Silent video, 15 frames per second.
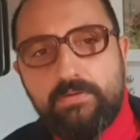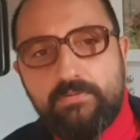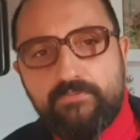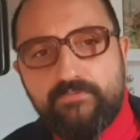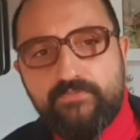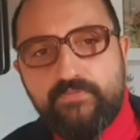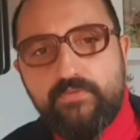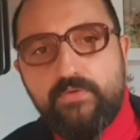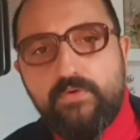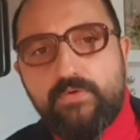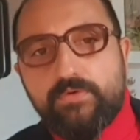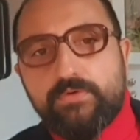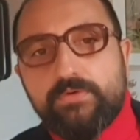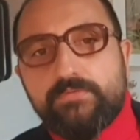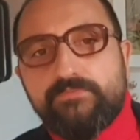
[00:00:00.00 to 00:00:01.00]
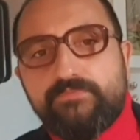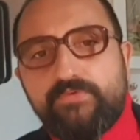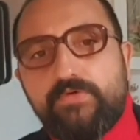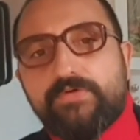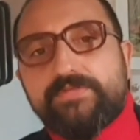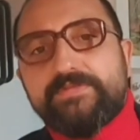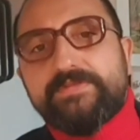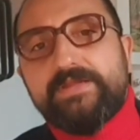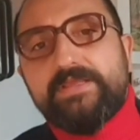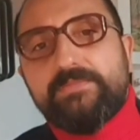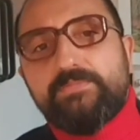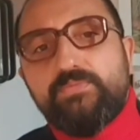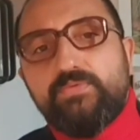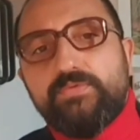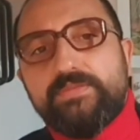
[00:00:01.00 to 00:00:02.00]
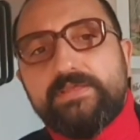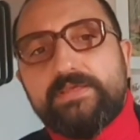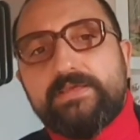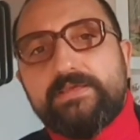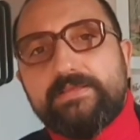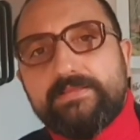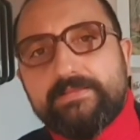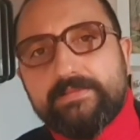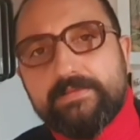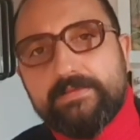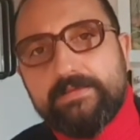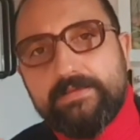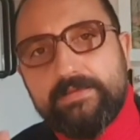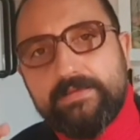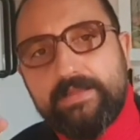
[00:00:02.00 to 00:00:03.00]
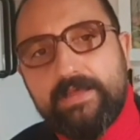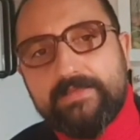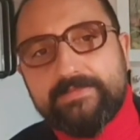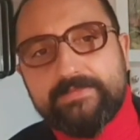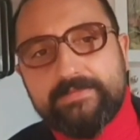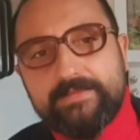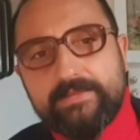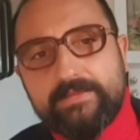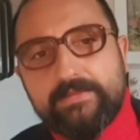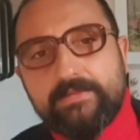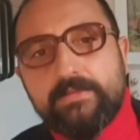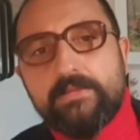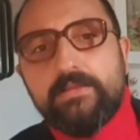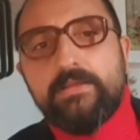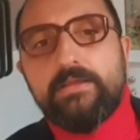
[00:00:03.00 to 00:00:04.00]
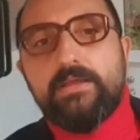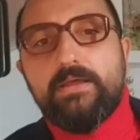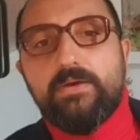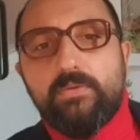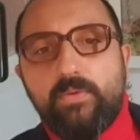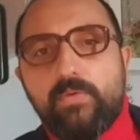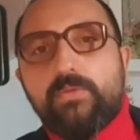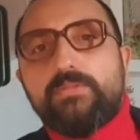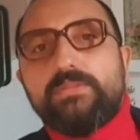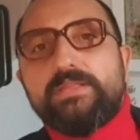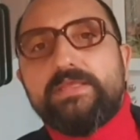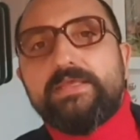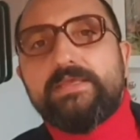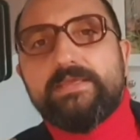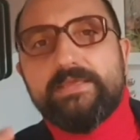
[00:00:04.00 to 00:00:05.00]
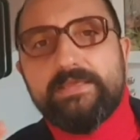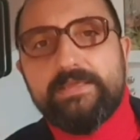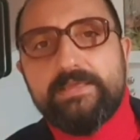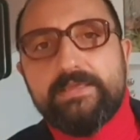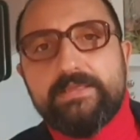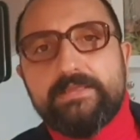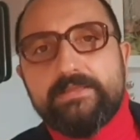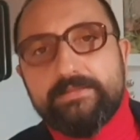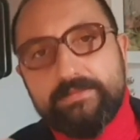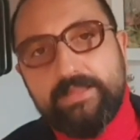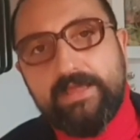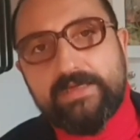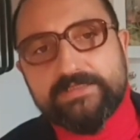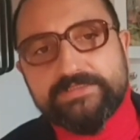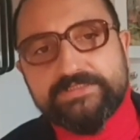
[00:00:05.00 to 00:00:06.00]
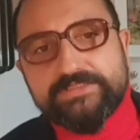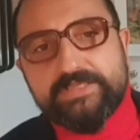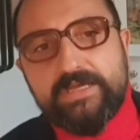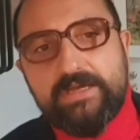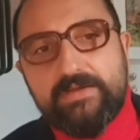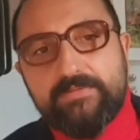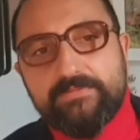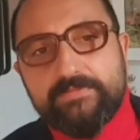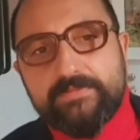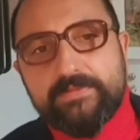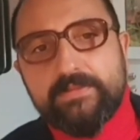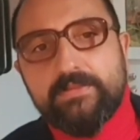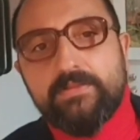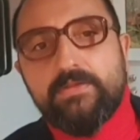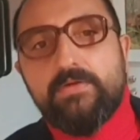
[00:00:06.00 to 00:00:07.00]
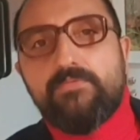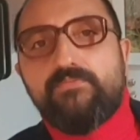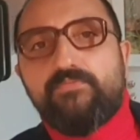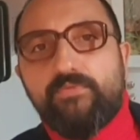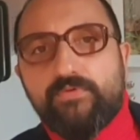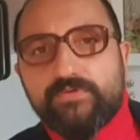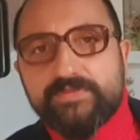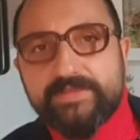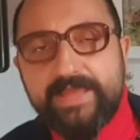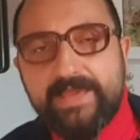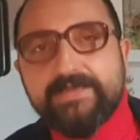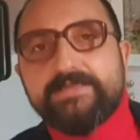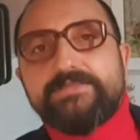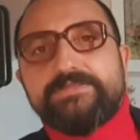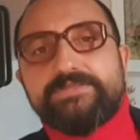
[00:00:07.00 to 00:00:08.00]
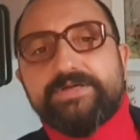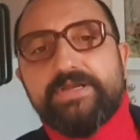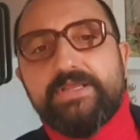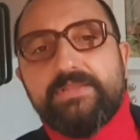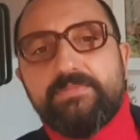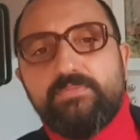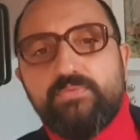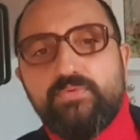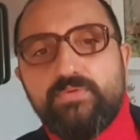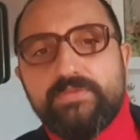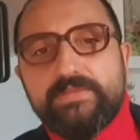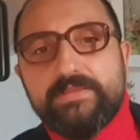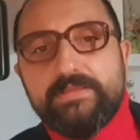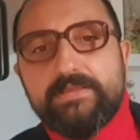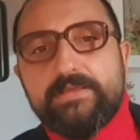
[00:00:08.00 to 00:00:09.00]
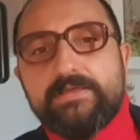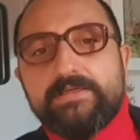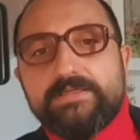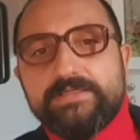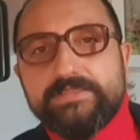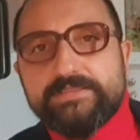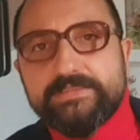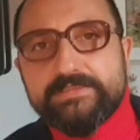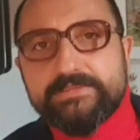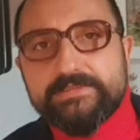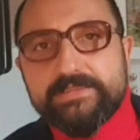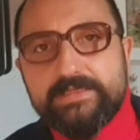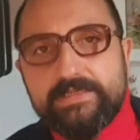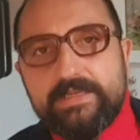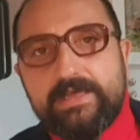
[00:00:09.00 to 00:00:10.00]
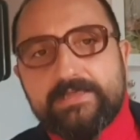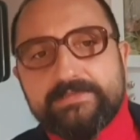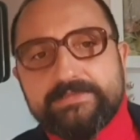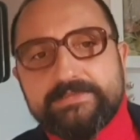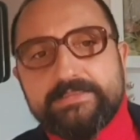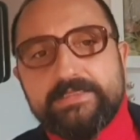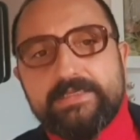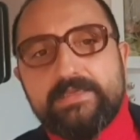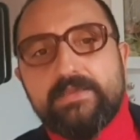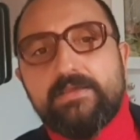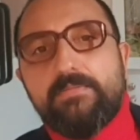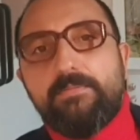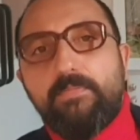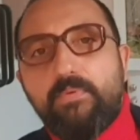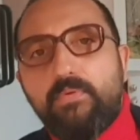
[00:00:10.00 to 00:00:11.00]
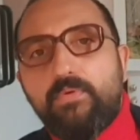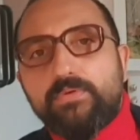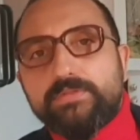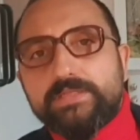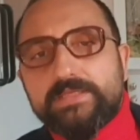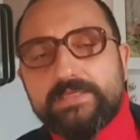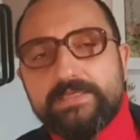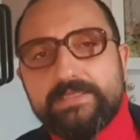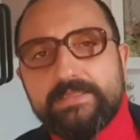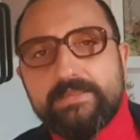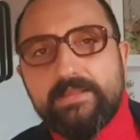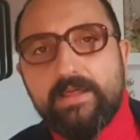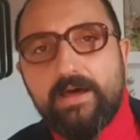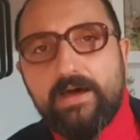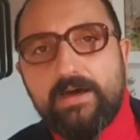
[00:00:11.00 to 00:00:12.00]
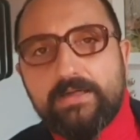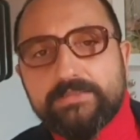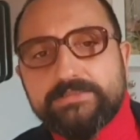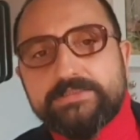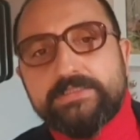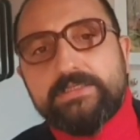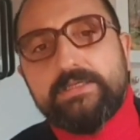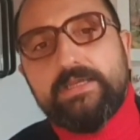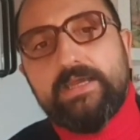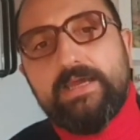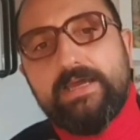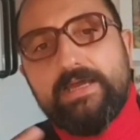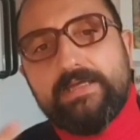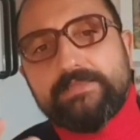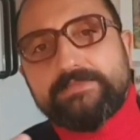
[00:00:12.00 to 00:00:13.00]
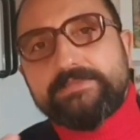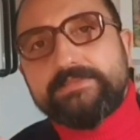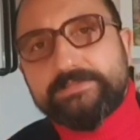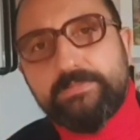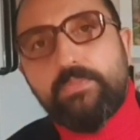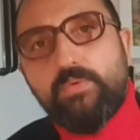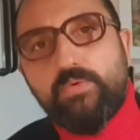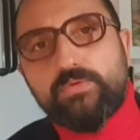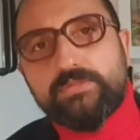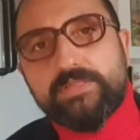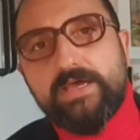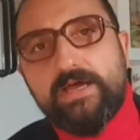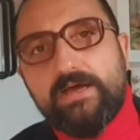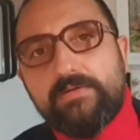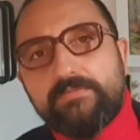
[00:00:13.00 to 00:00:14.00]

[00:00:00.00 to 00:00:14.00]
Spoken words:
for first-rate music is elastic only in large towns. For second-rate music, it is elastic both in large and small towns.